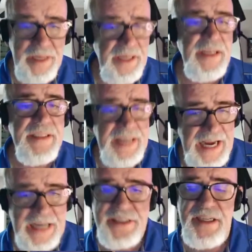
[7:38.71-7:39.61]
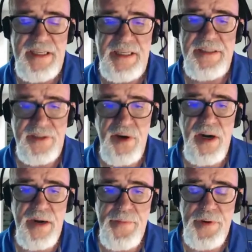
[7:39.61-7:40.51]
He is actually a
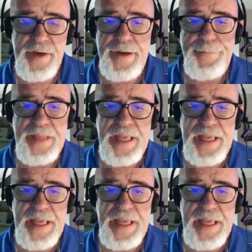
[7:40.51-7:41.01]
star, okay?